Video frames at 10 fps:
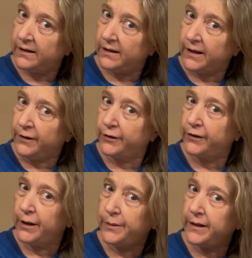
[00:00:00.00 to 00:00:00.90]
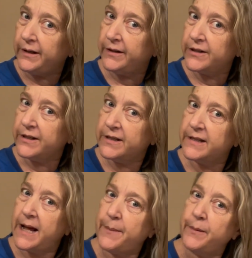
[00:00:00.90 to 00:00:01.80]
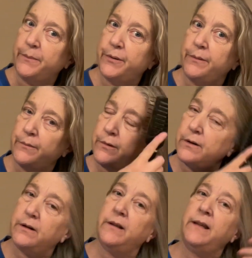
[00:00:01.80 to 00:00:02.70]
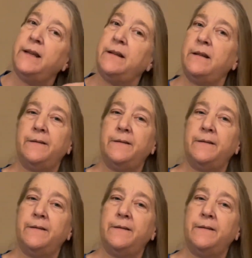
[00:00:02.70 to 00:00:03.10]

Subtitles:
under slower conditions, stop and put more in.